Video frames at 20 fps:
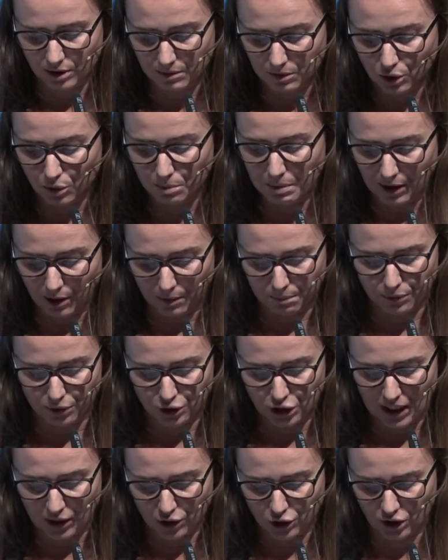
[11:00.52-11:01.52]
do better
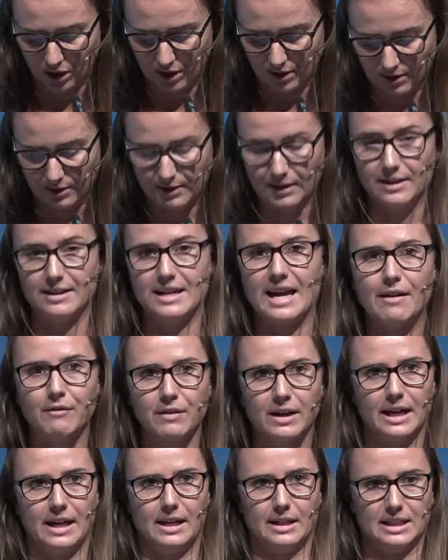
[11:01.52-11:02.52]
projections and
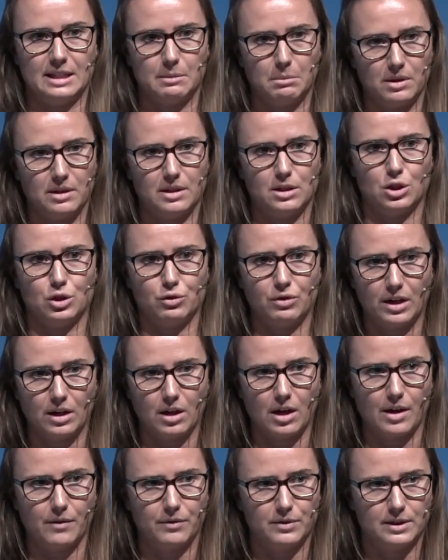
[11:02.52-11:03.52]
navigate some of these
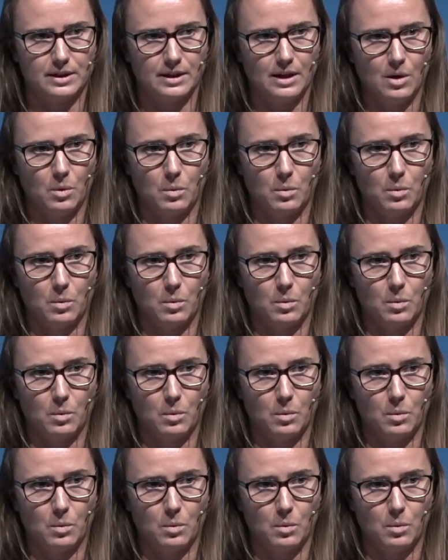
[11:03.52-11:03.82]
trade-offs